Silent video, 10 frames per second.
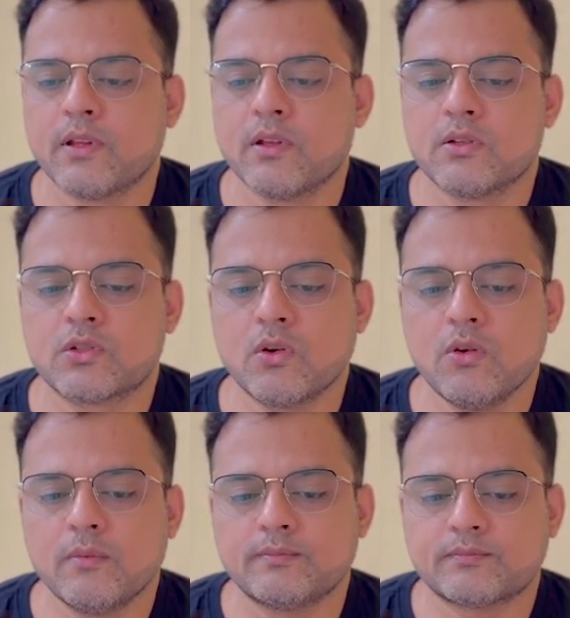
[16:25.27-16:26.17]

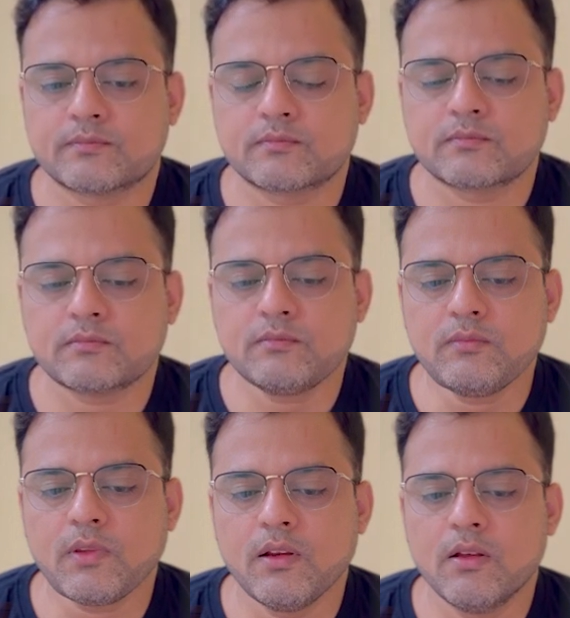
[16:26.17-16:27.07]
So
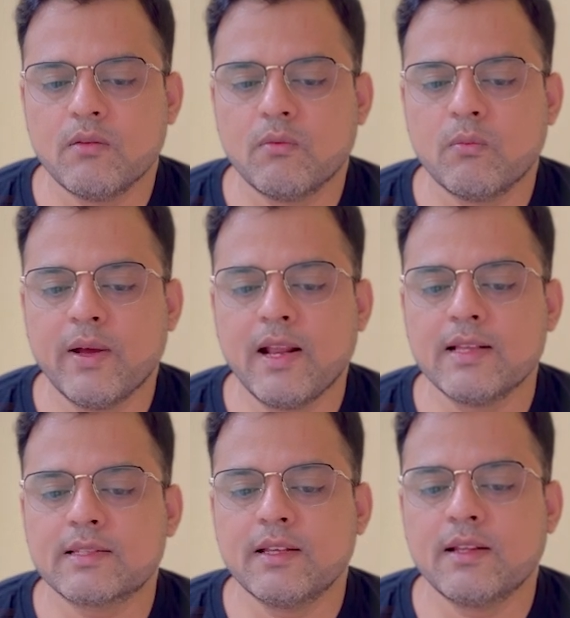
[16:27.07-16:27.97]
when I
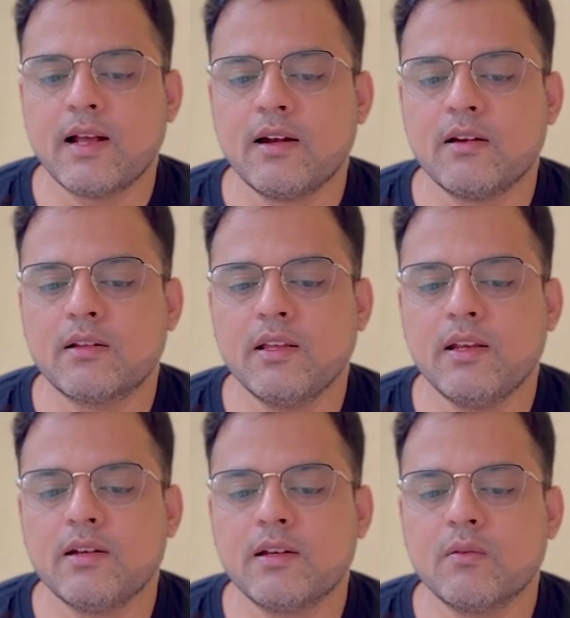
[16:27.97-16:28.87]
say that the
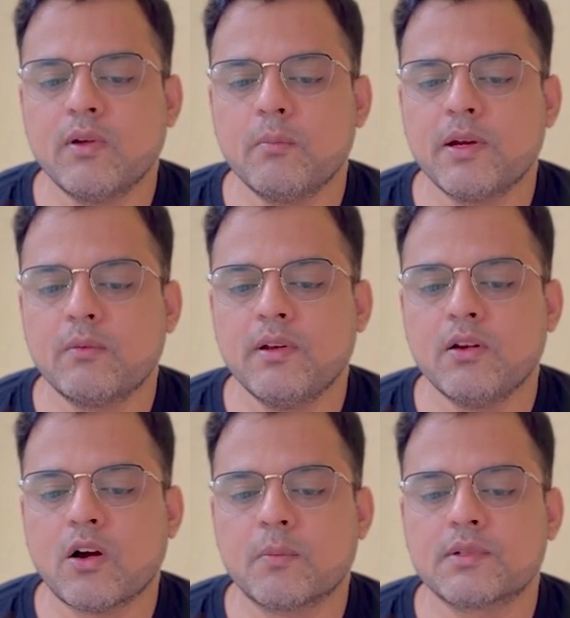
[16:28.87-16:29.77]
interval between
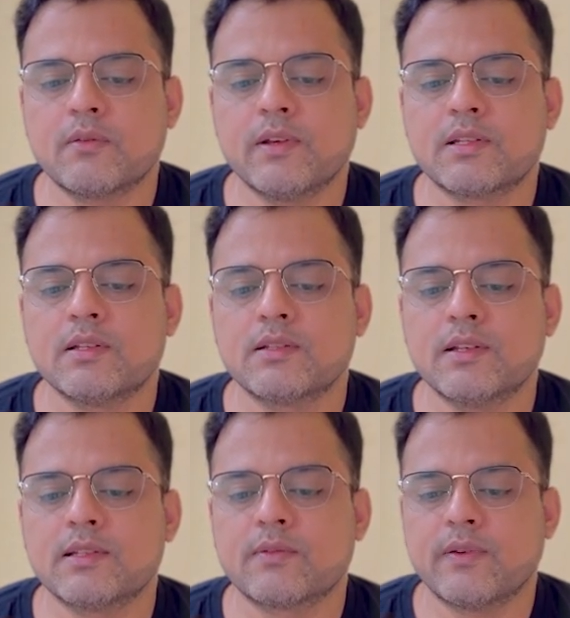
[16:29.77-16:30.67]
observations
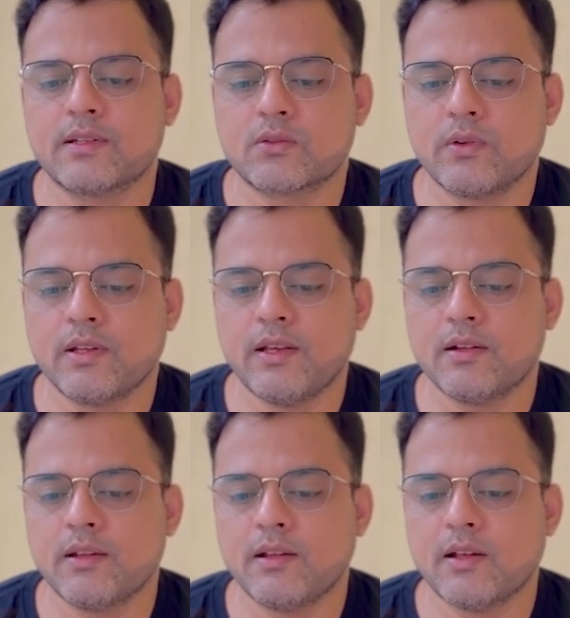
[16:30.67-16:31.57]
is fixed, so
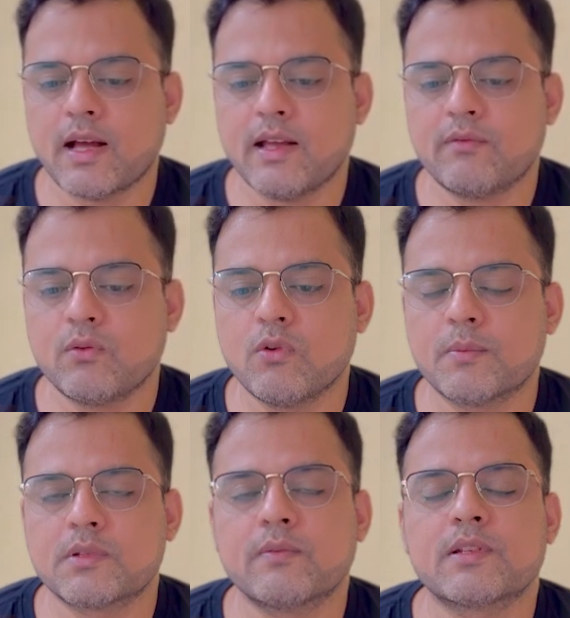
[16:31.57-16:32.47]
here I have two
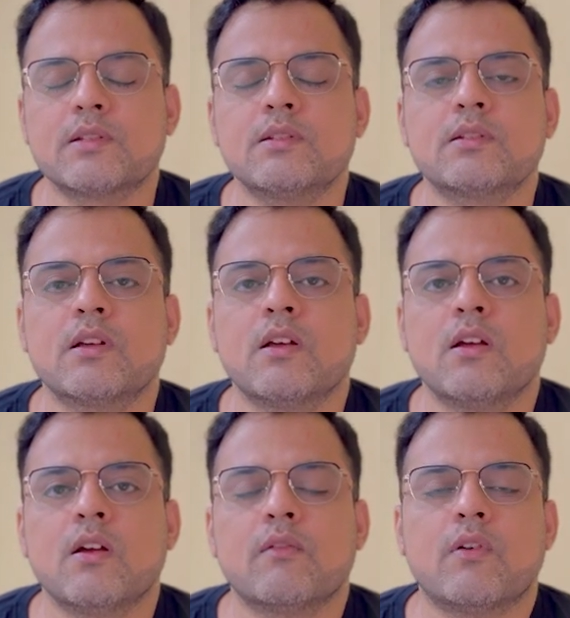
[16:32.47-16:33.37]
observations
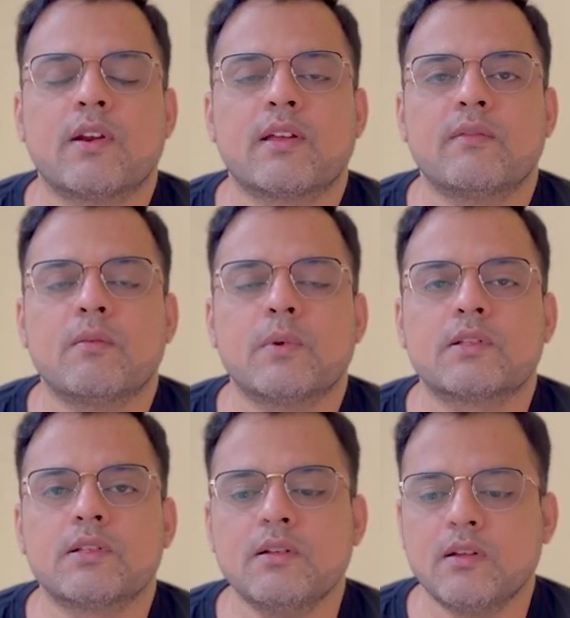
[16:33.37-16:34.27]
for a given
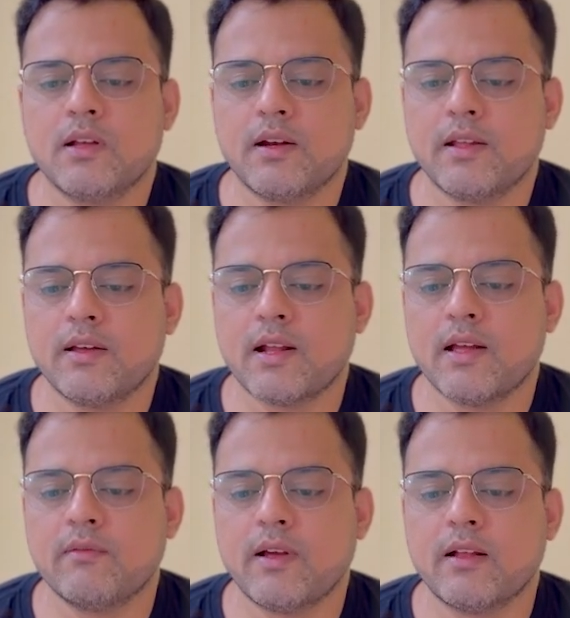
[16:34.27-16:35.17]
person, and here I
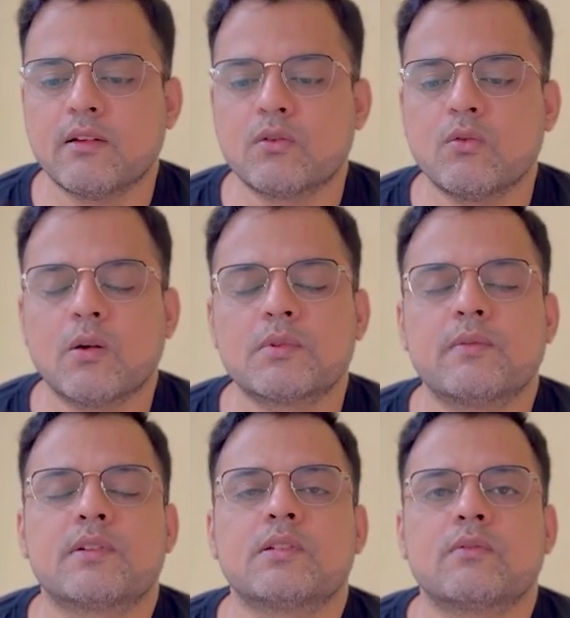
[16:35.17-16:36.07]
have another two
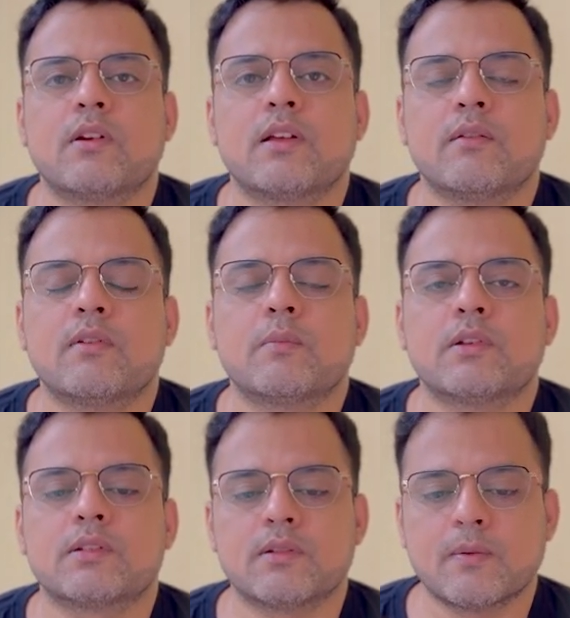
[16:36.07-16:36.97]
observations for a given person.